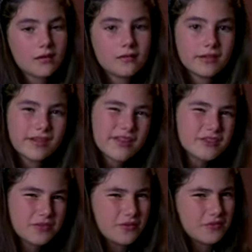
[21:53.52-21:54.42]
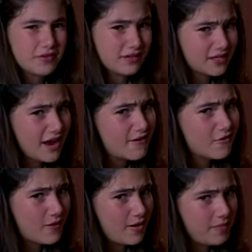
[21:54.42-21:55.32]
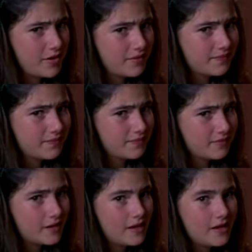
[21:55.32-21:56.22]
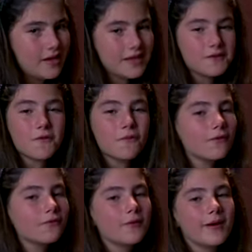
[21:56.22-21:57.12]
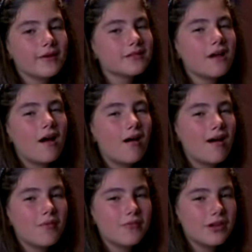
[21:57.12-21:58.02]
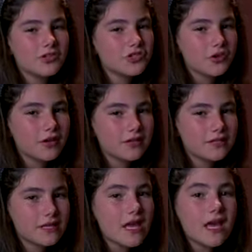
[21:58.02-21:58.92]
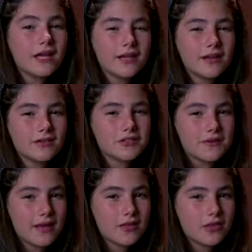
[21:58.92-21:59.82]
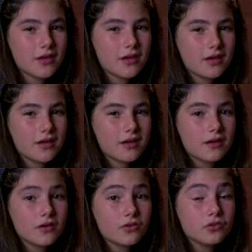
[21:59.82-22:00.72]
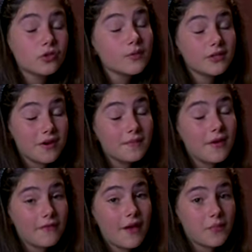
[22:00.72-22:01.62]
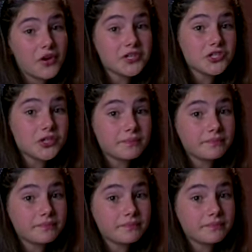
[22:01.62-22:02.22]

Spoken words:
To tell the truth, he's kind of a wimp. And if it weren't for Mary's calm reassurance and inner strength, George would have jumped off that bridge.